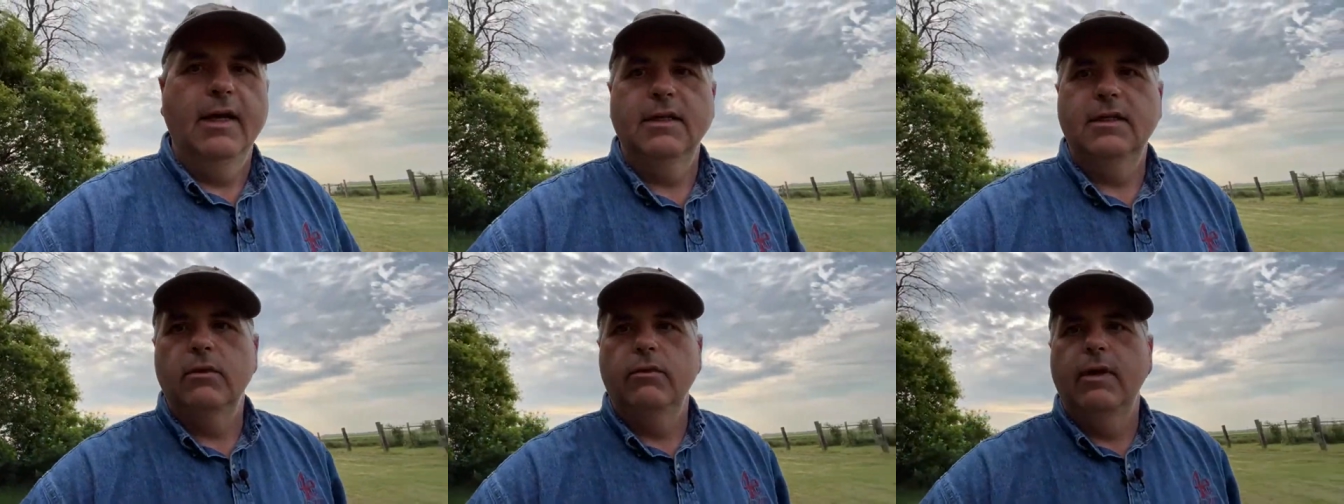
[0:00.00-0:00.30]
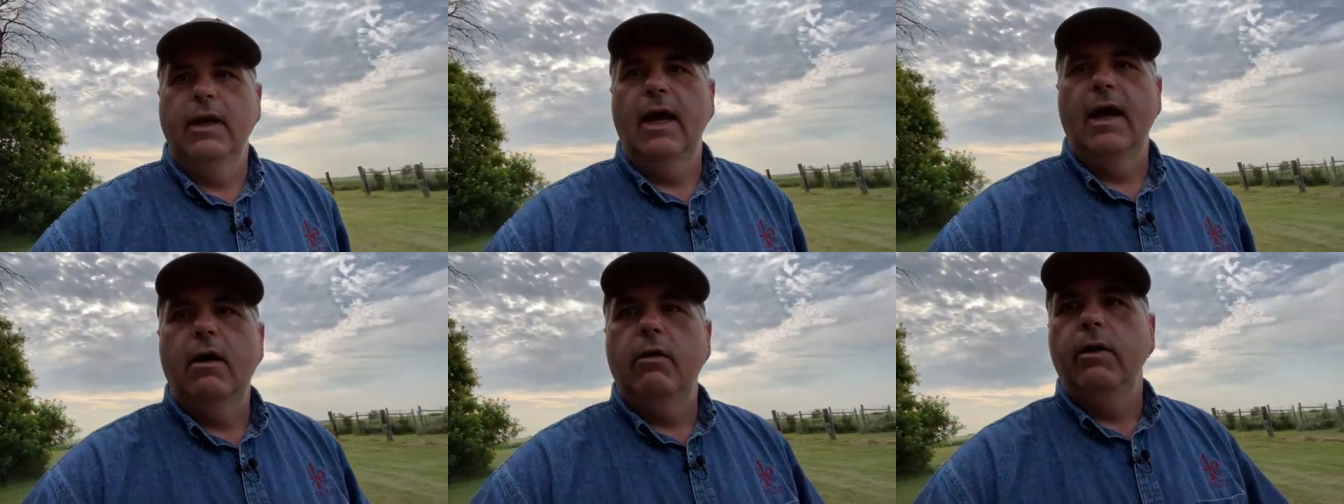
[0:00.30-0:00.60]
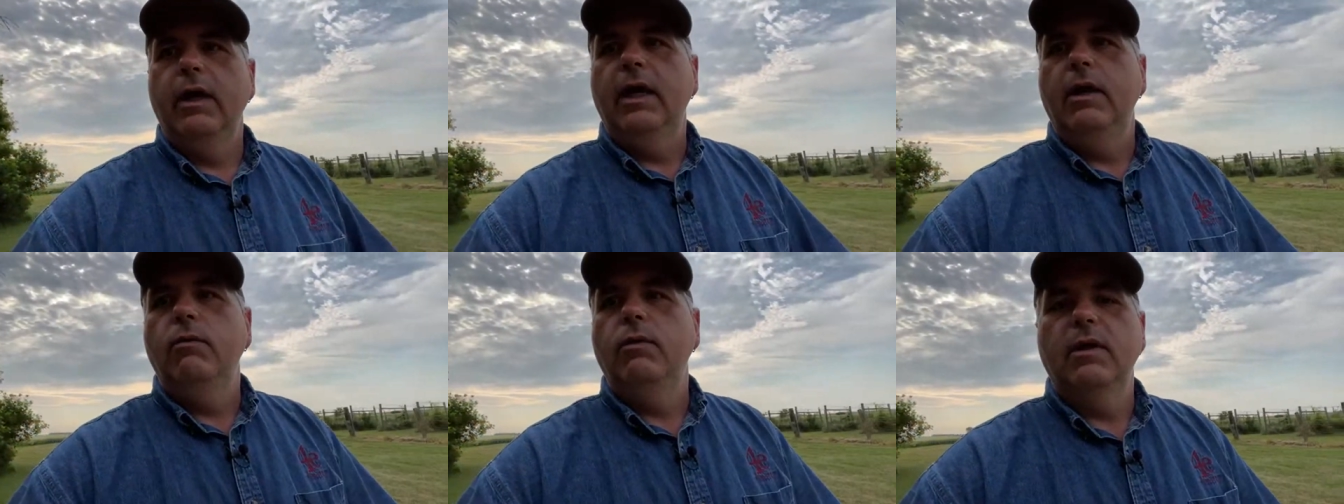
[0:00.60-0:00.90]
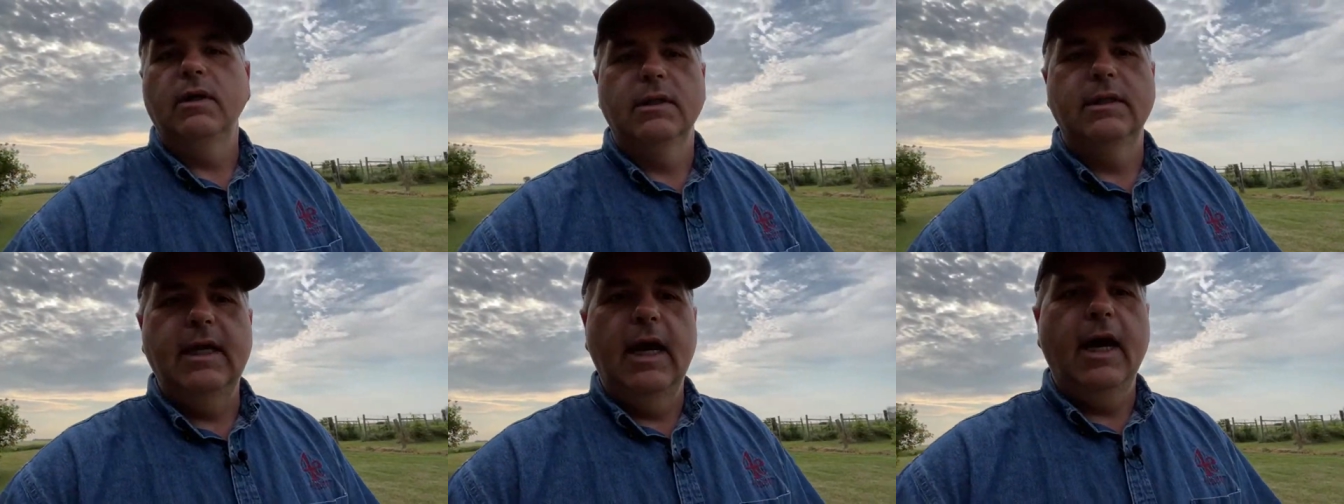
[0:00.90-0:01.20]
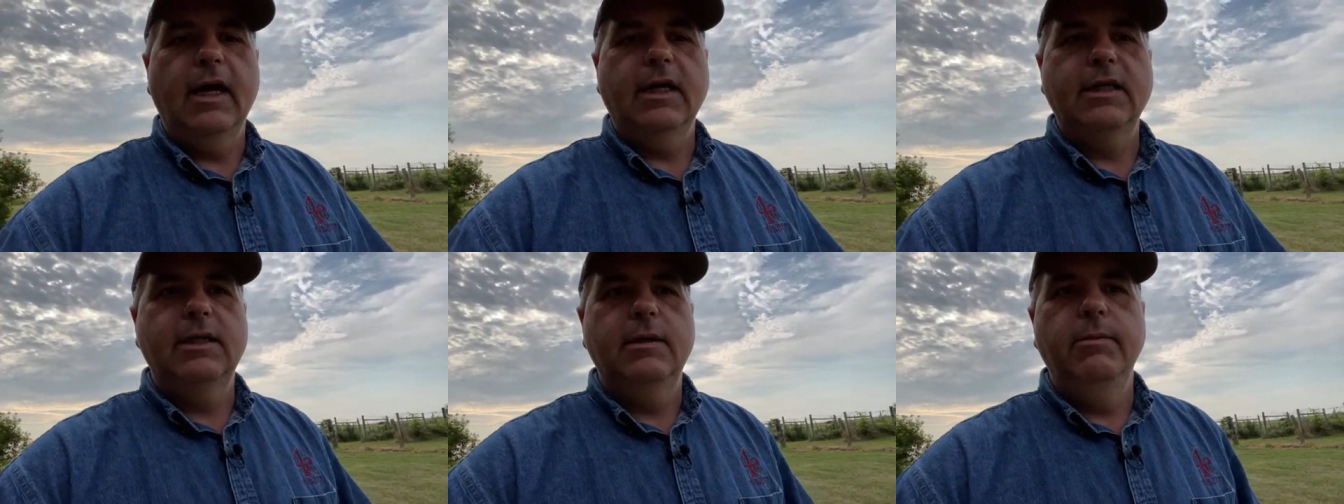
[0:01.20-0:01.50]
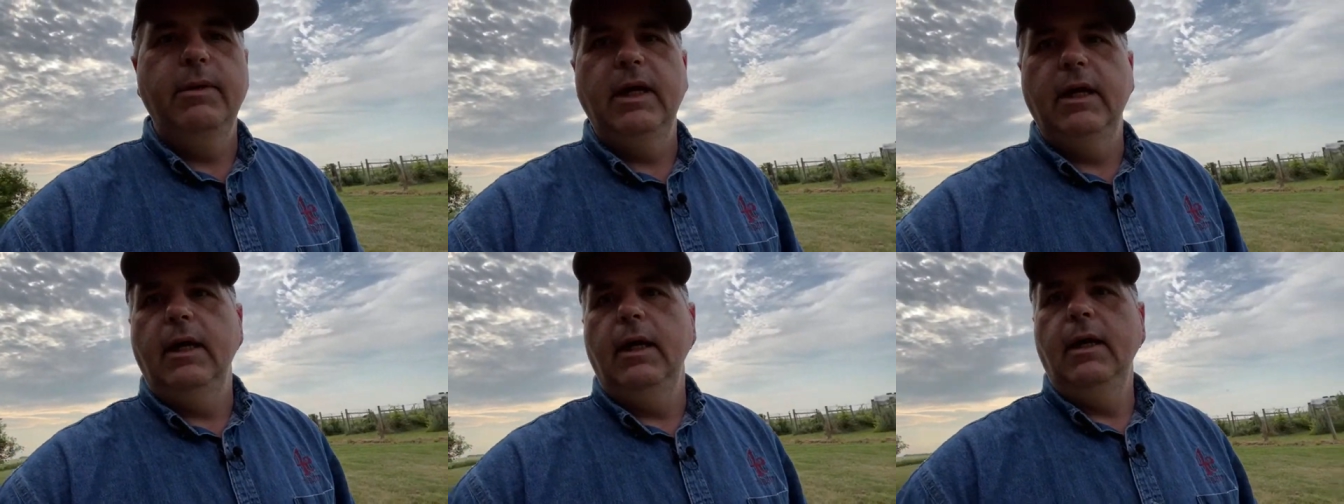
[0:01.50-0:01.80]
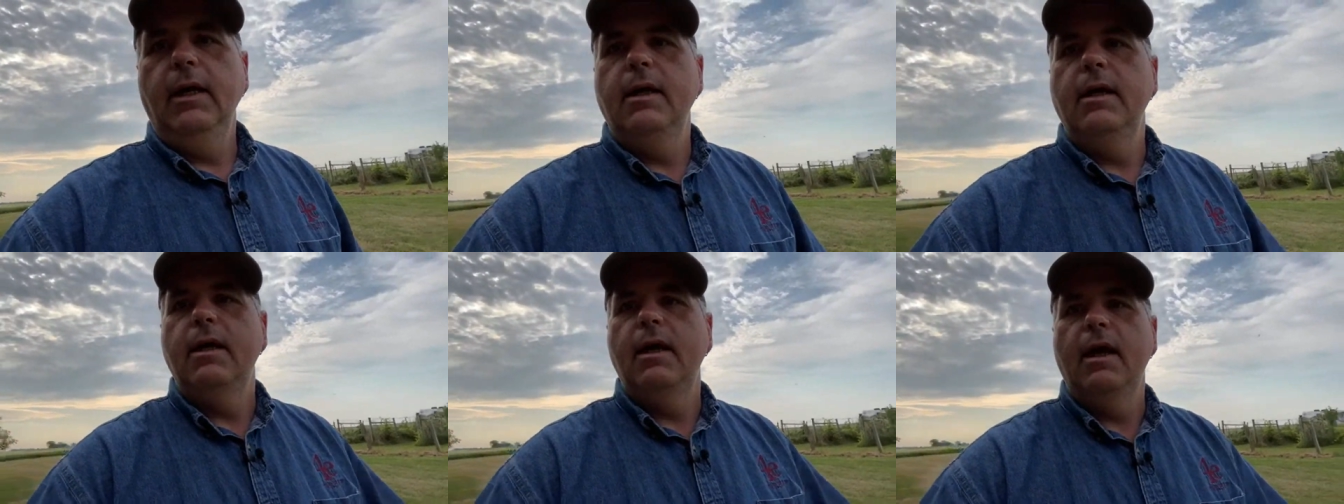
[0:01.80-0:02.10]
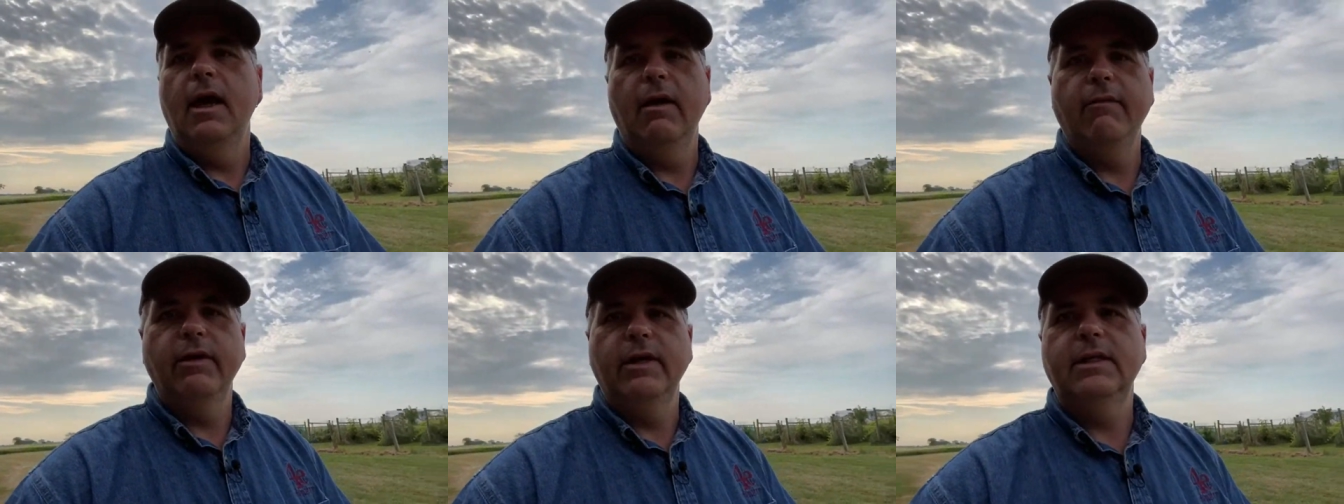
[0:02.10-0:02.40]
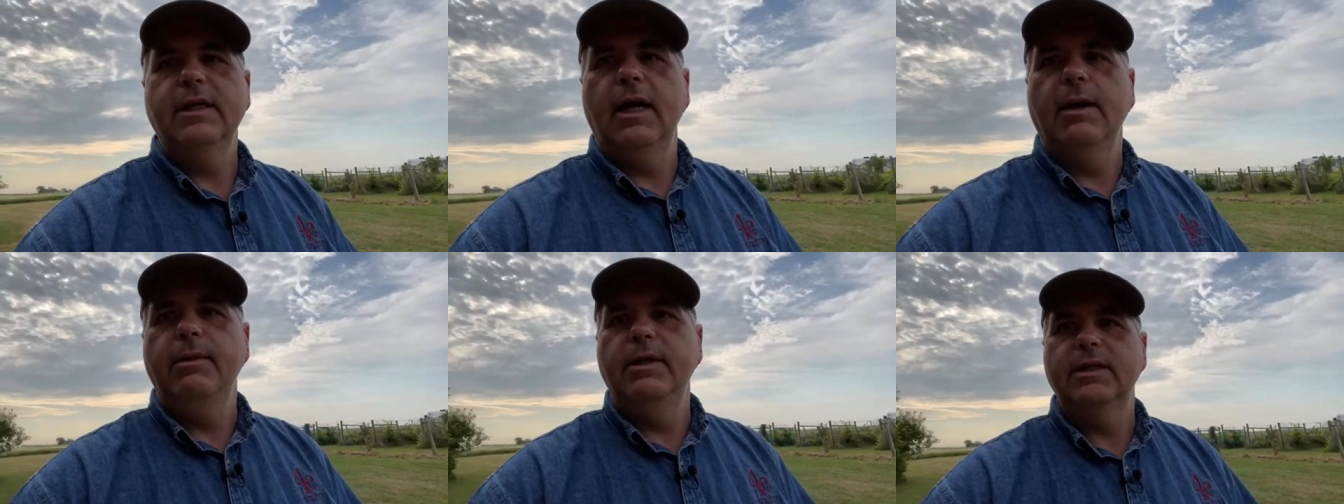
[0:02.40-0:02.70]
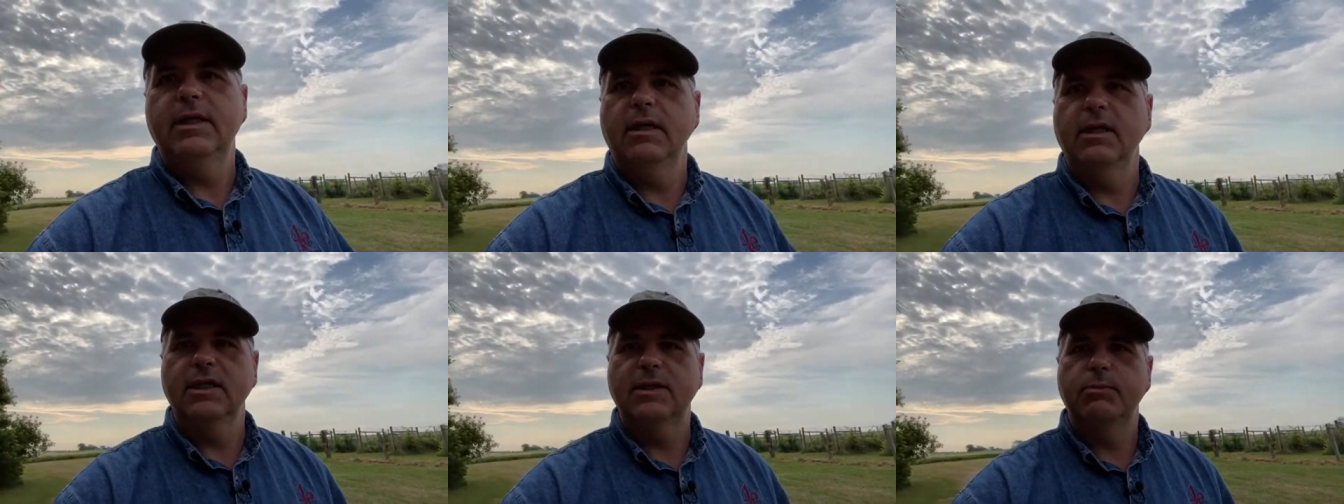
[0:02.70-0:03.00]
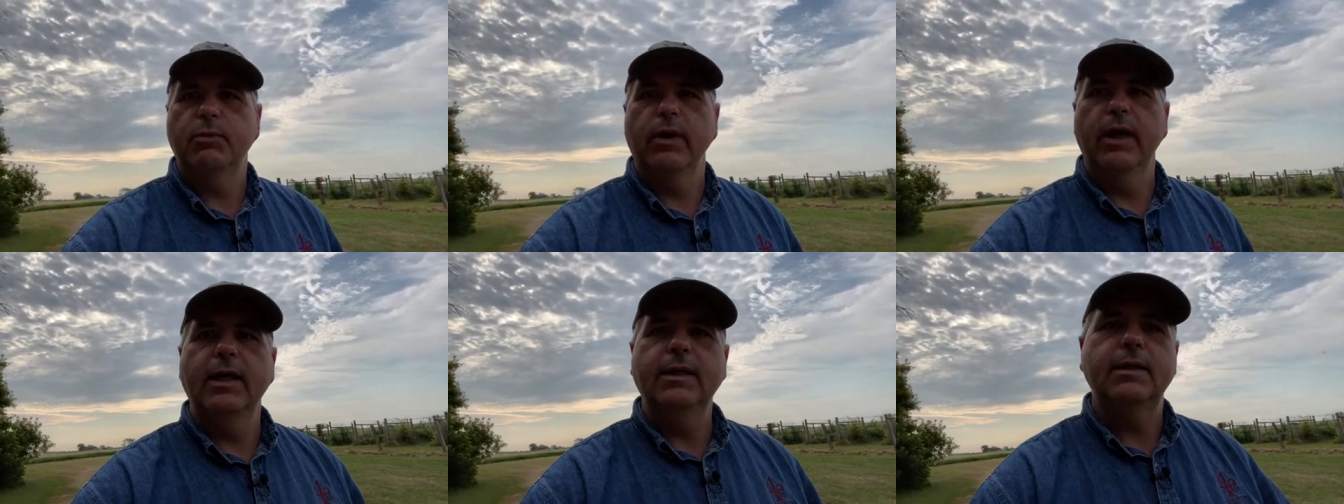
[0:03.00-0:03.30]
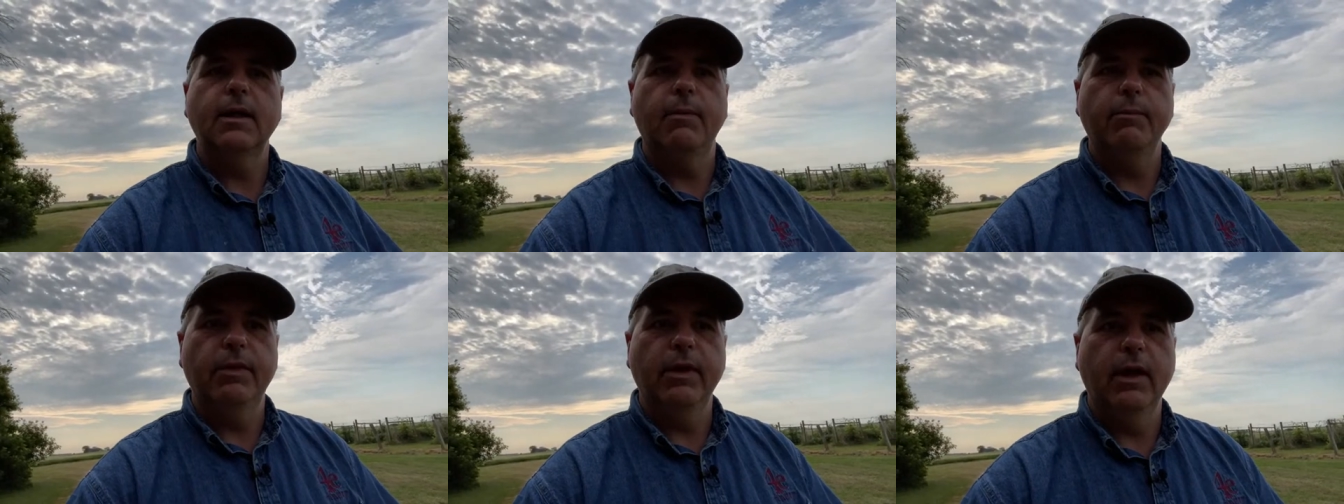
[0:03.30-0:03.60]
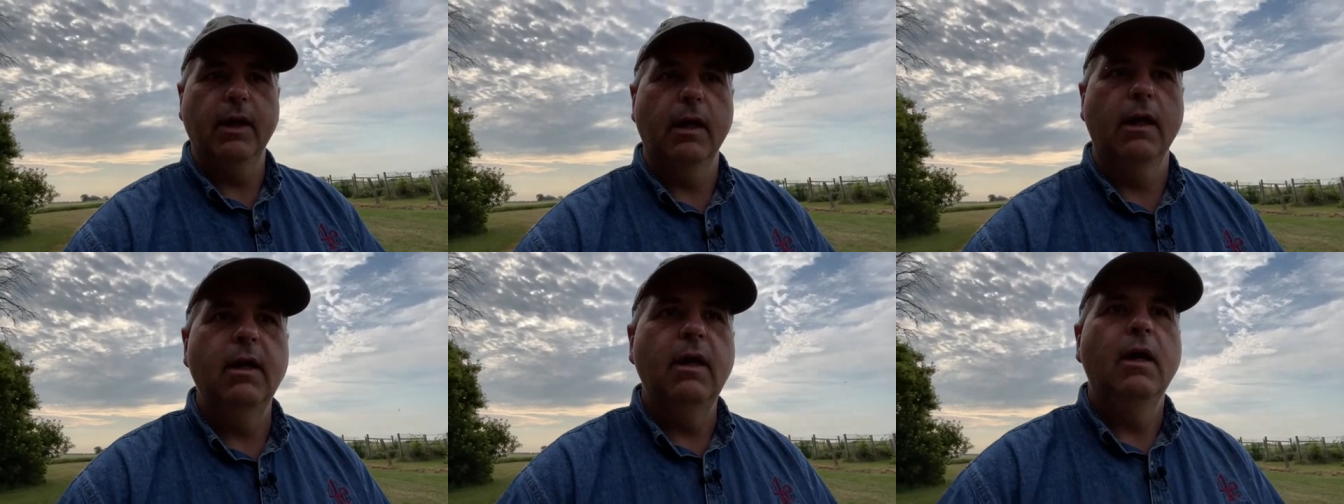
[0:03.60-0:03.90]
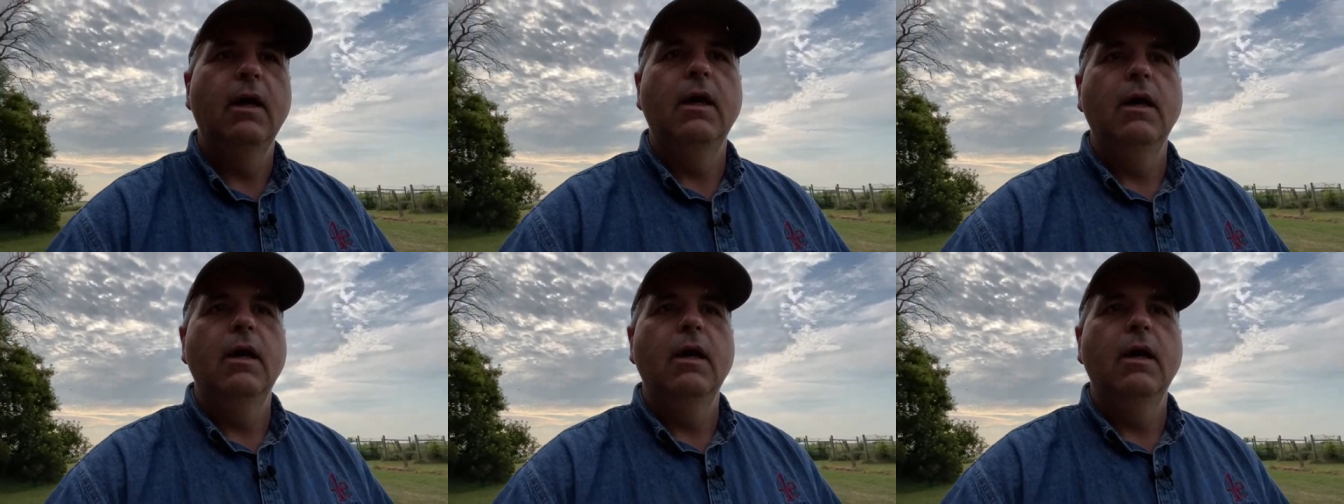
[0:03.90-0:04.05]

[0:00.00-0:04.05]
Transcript: And so now he will text me every time he's going to spray something